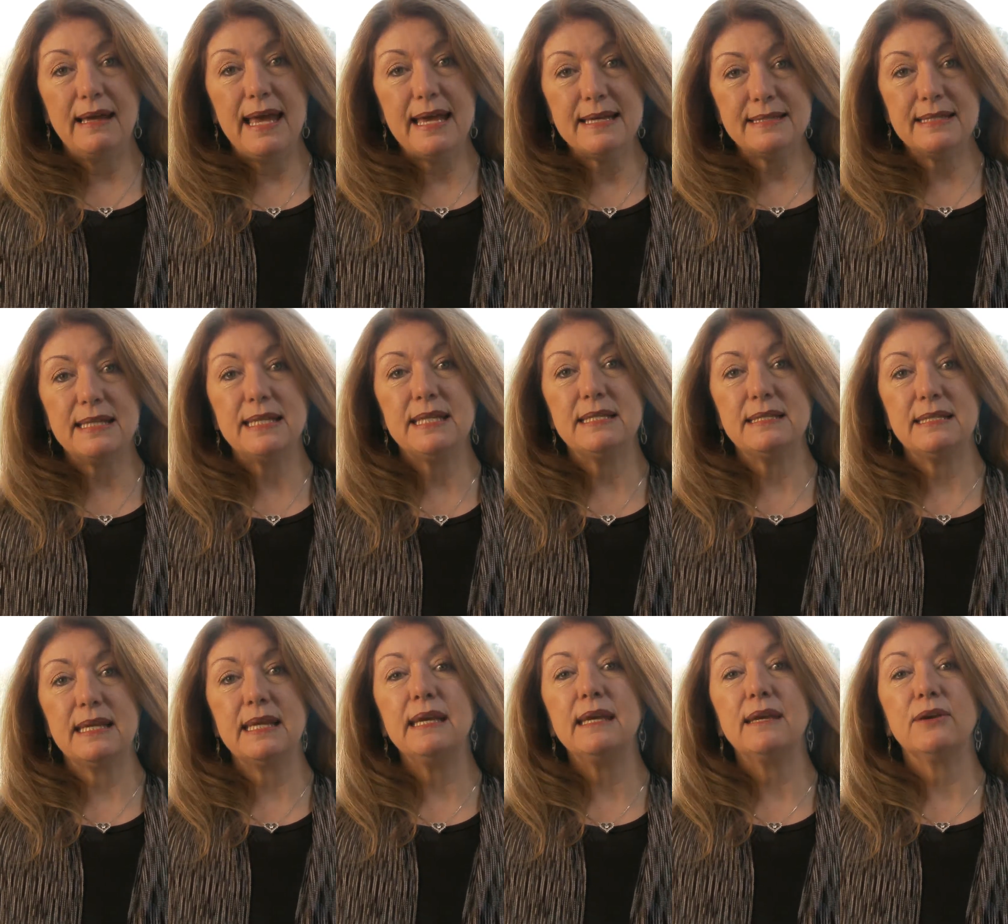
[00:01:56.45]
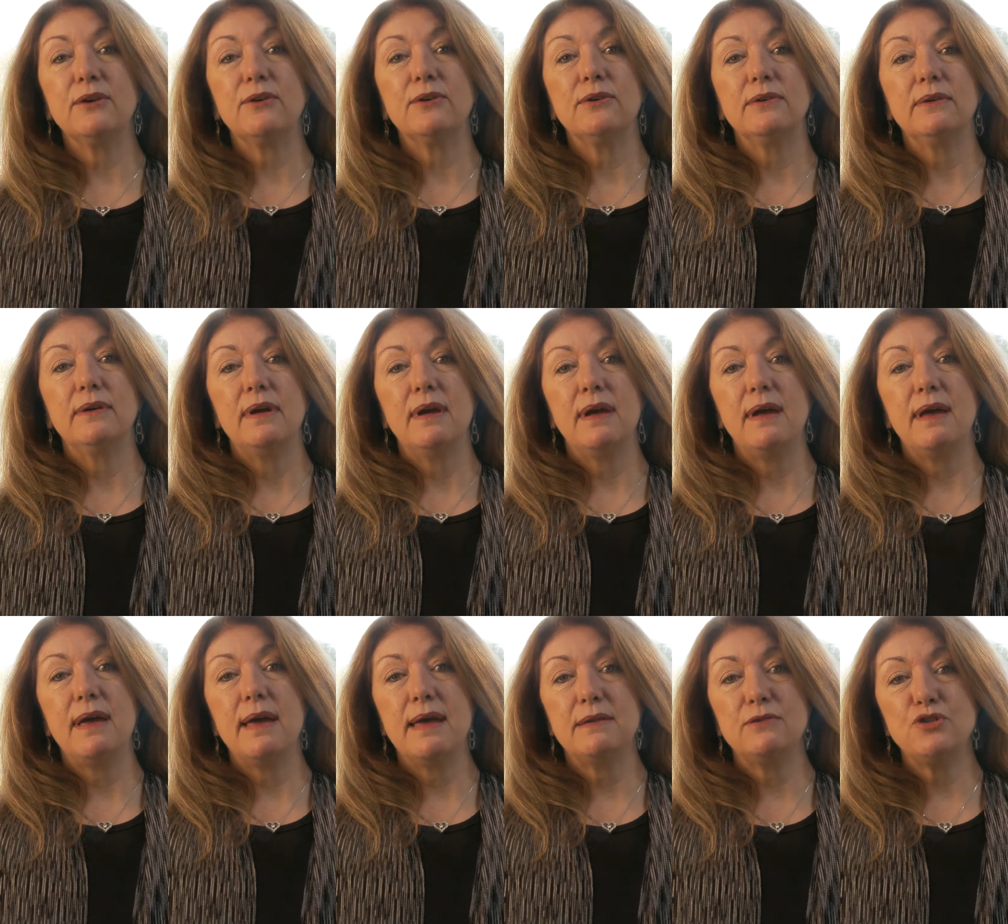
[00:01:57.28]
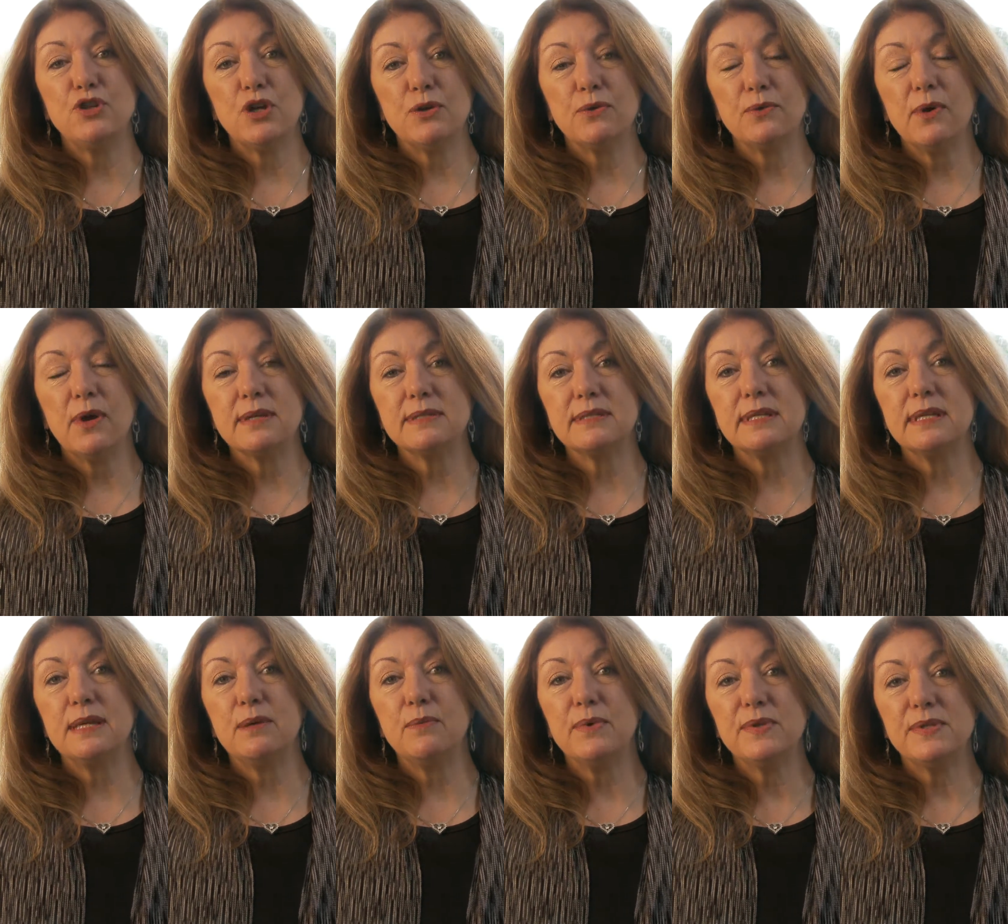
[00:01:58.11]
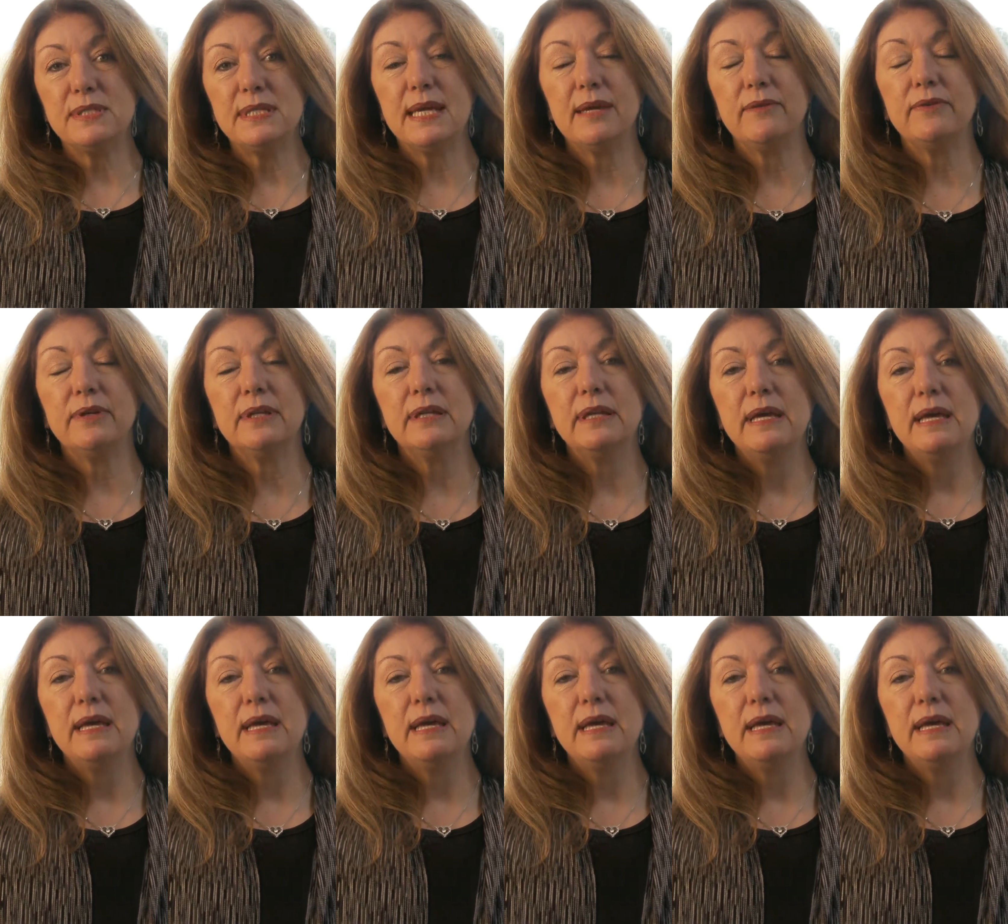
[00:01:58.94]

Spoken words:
as it is here at GeneroCity with David,